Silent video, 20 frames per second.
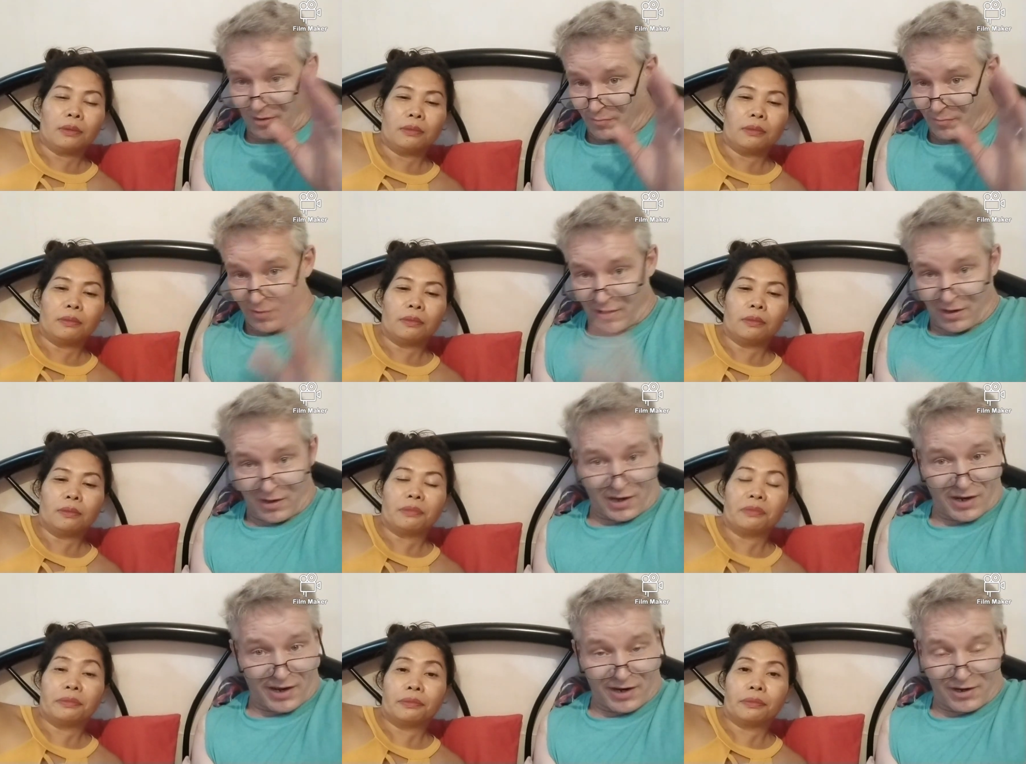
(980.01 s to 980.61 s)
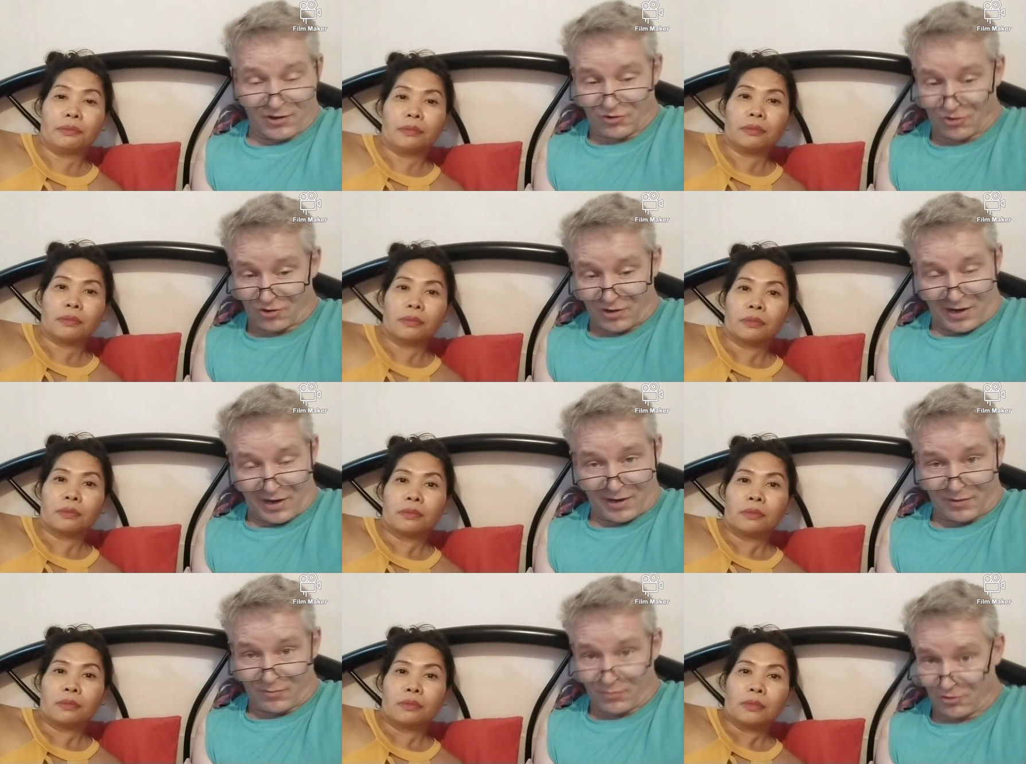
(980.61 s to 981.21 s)
Speaker 1: and Malayish
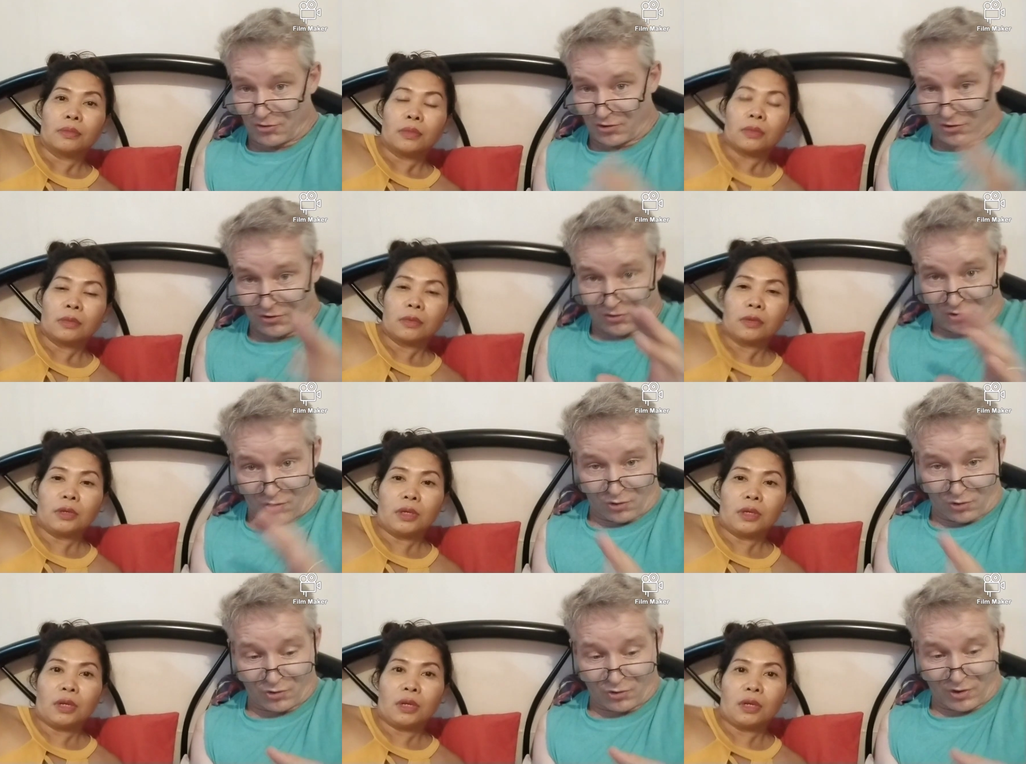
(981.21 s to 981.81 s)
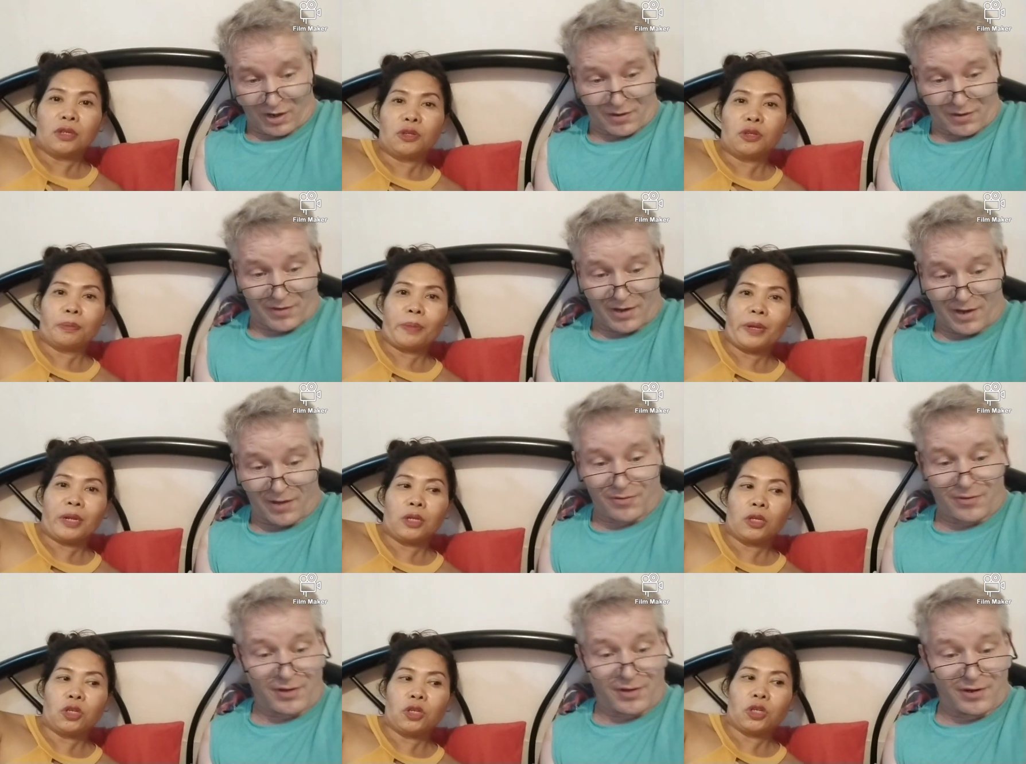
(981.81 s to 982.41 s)
languages all yeah, together,
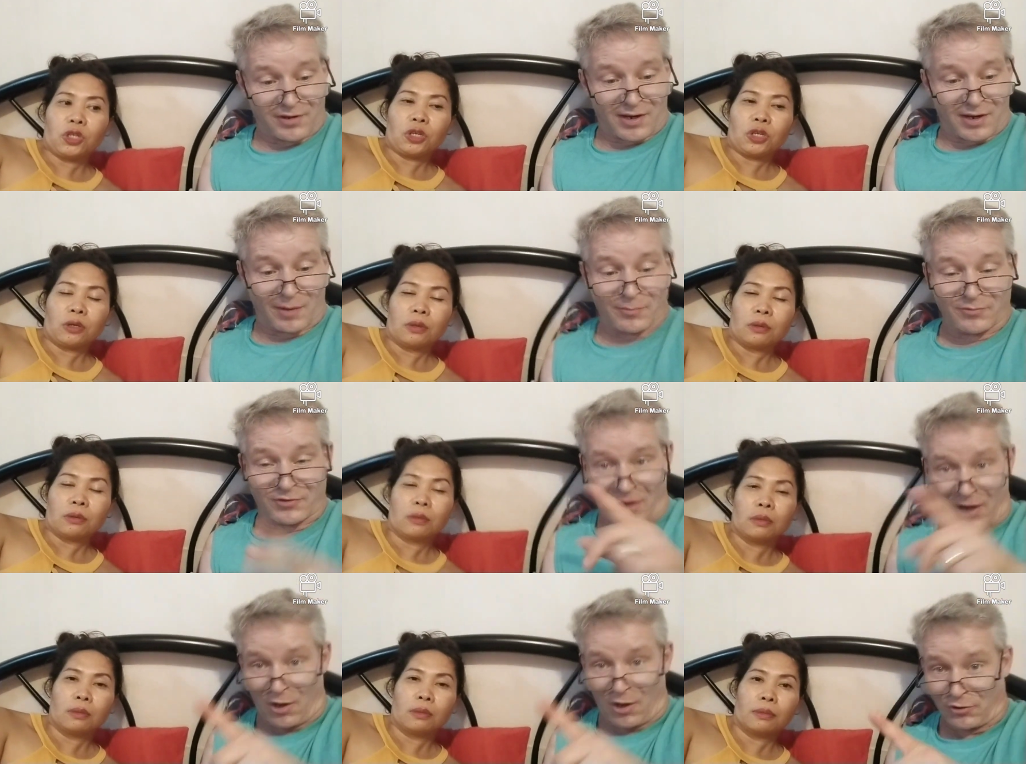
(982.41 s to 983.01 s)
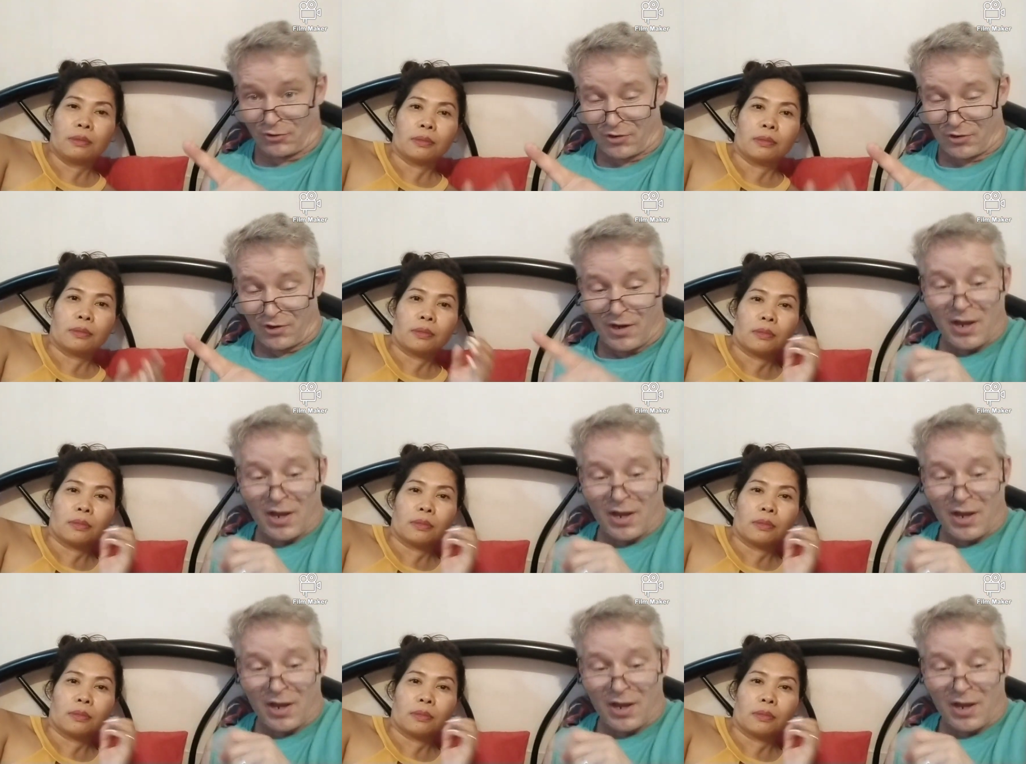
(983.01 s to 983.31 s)
Spanish. and then it comes out.